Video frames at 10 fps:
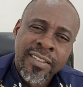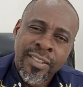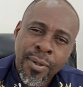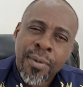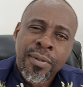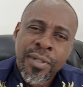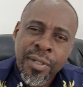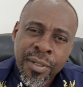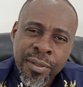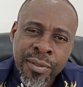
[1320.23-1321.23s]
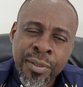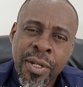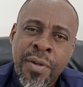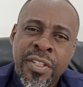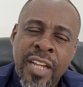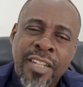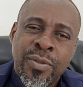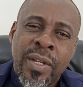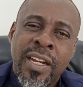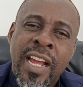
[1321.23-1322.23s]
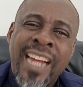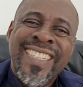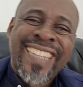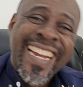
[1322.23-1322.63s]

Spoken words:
So do your research well and